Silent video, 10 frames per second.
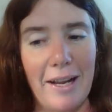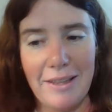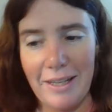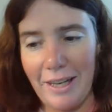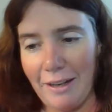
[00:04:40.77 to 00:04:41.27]
I
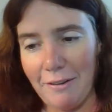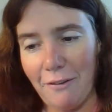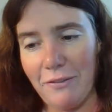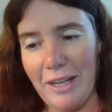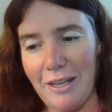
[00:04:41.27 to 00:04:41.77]
think I don't know
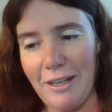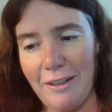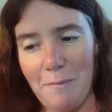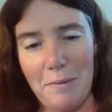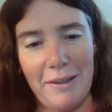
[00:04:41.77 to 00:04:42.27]
if that'll
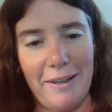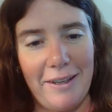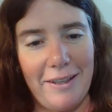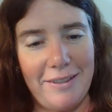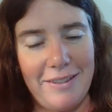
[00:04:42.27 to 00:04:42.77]
help or
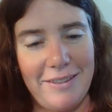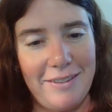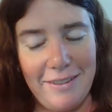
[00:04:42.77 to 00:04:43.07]
not.